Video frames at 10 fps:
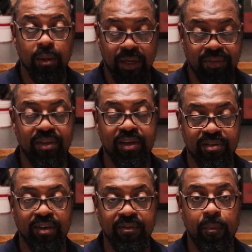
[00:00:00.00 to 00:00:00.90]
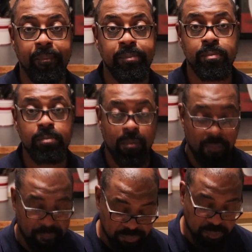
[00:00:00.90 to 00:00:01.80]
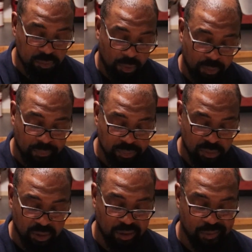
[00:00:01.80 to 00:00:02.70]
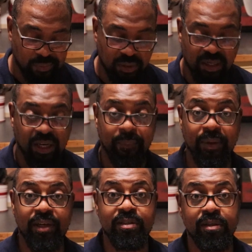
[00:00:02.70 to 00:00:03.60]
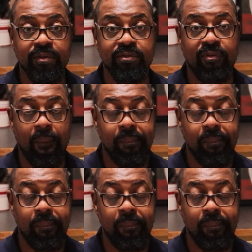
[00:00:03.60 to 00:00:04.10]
like Thanksgiving. The, with the combination of